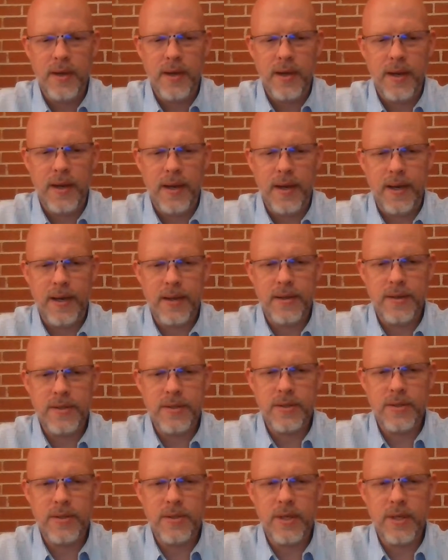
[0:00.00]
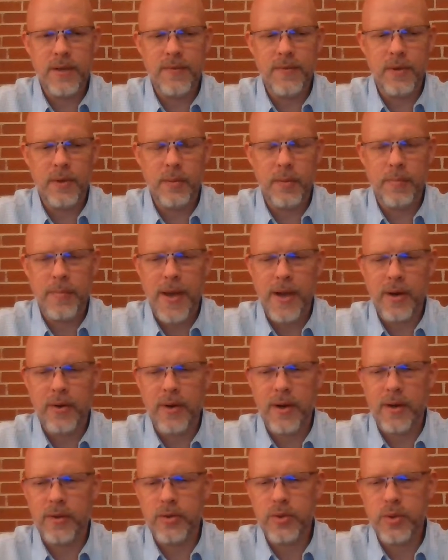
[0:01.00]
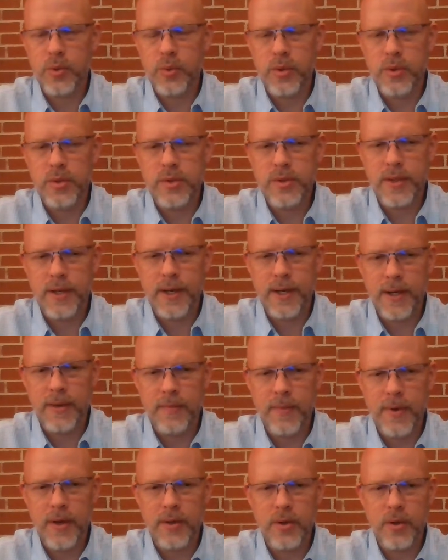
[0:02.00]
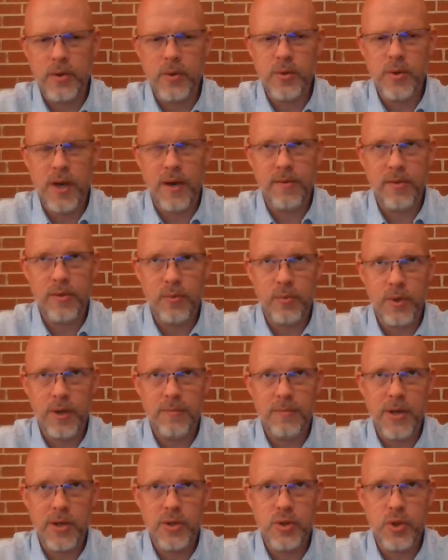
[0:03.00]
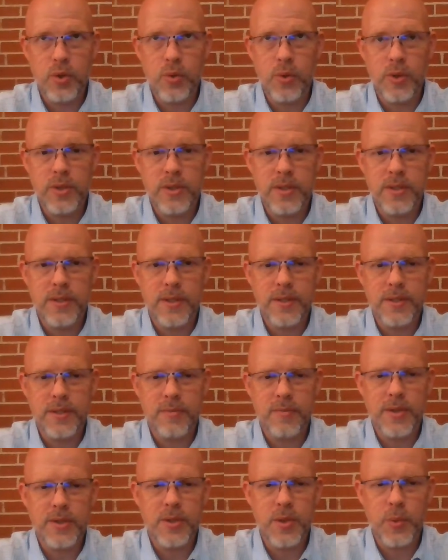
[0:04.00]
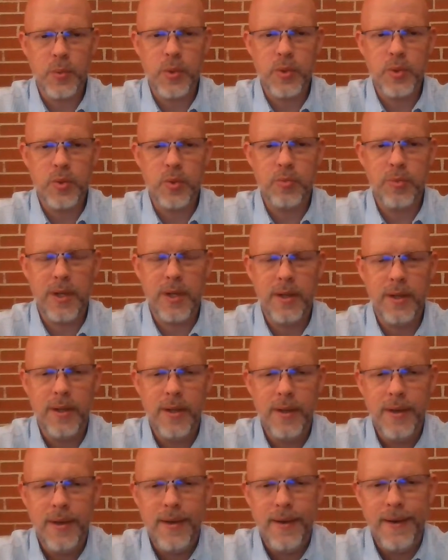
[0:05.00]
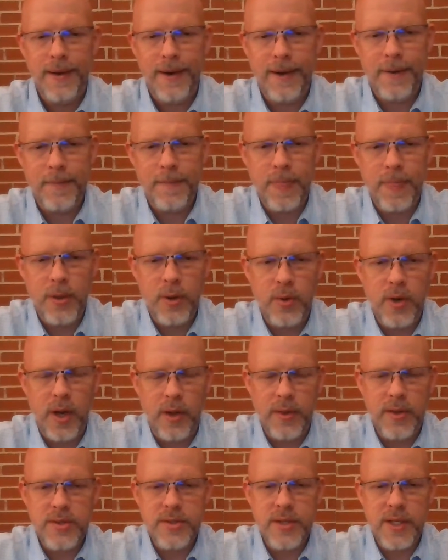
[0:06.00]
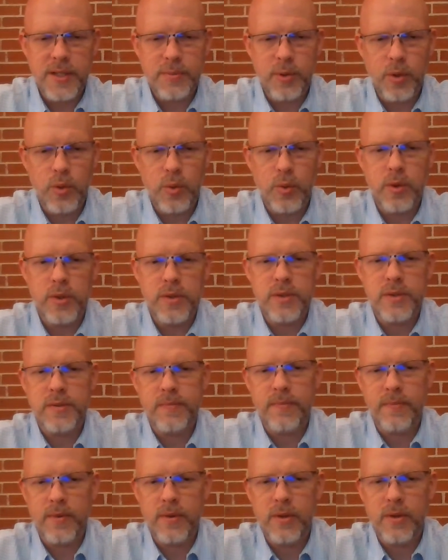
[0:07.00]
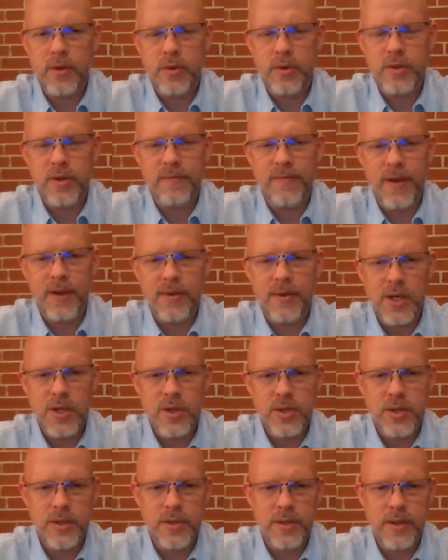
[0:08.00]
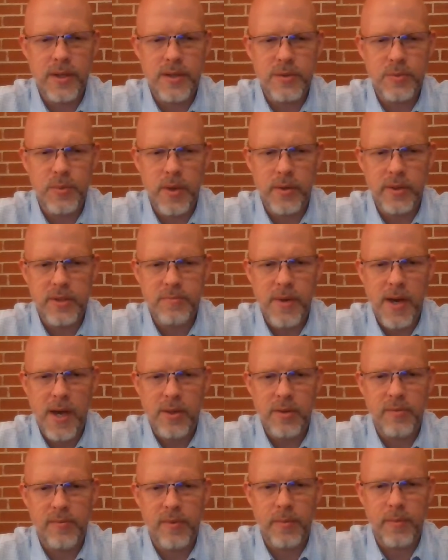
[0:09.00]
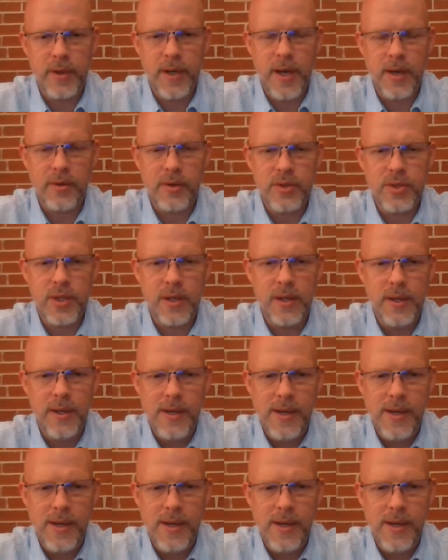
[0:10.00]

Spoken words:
And to give you a little bit of background on this course, I know you have three major courses this semester, which would be your health assessment course, Nursing Foundations, as well as Pathopharmacology.